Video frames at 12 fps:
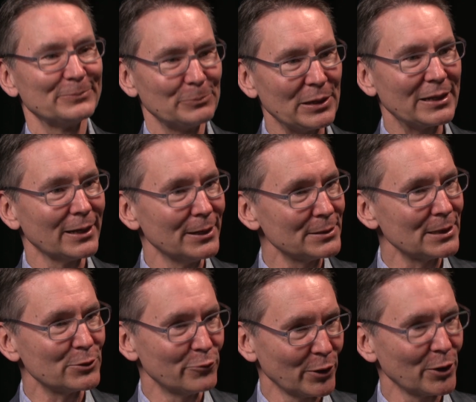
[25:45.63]
because
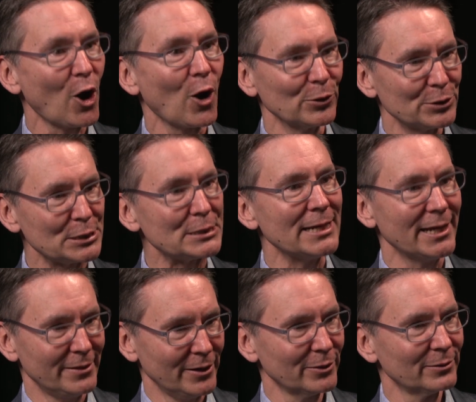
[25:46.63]
it's very hard to stay
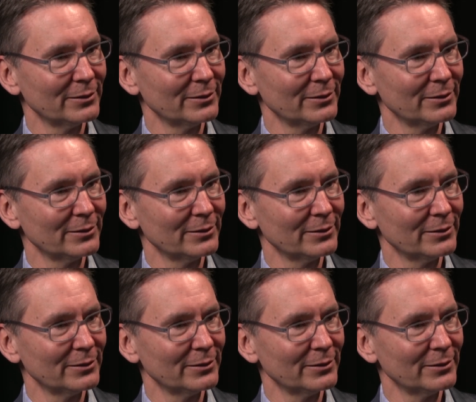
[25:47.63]
there.